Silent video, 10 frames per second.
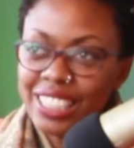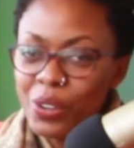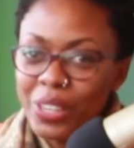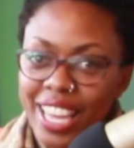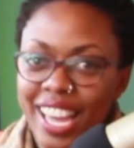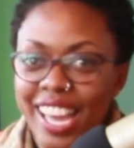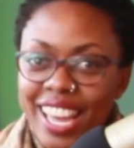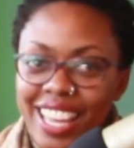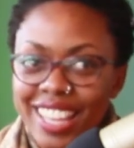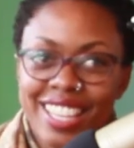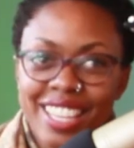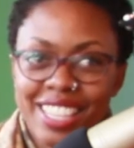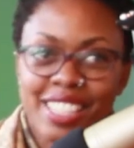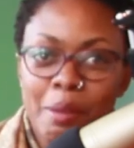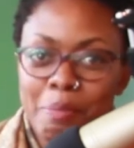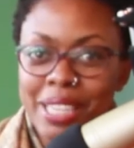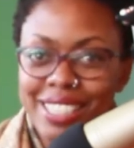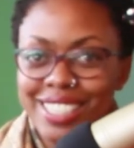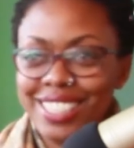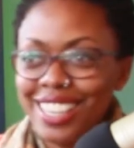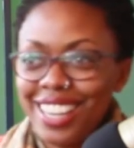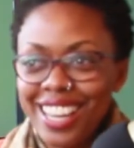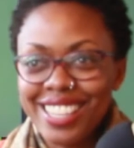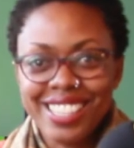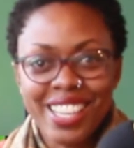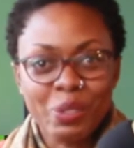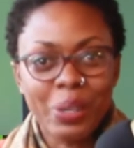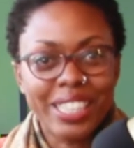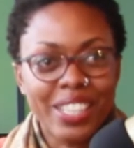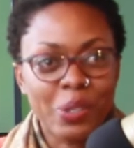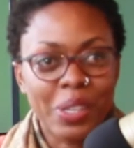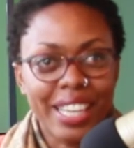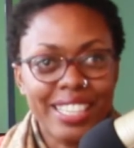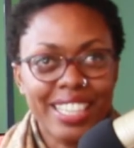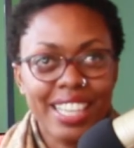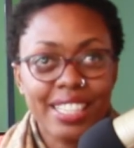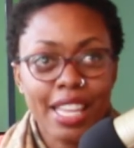okay, submit as one does with ideas.